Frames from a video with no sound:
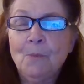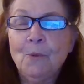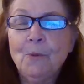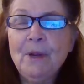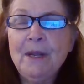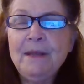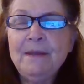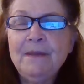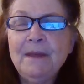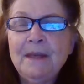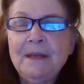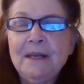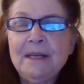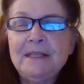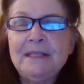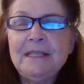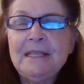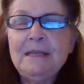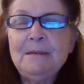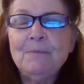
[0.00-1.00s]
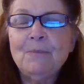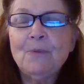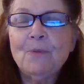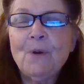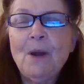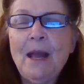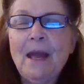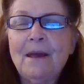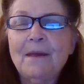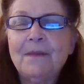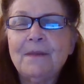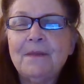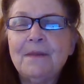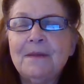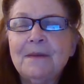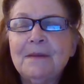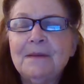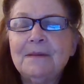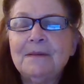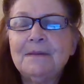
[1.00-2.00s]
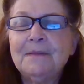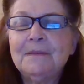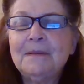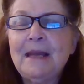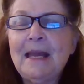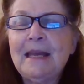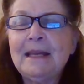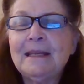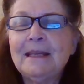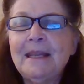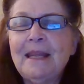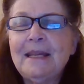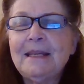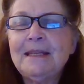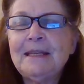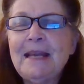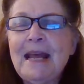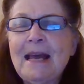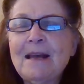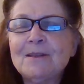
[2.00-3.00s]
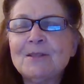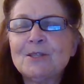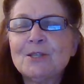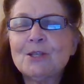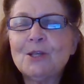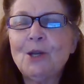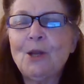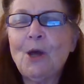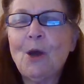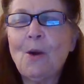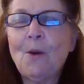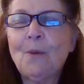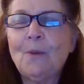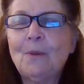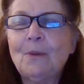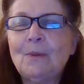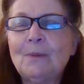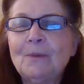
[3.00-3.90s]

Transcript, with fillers: Breathe in a deep breath and let it out slow.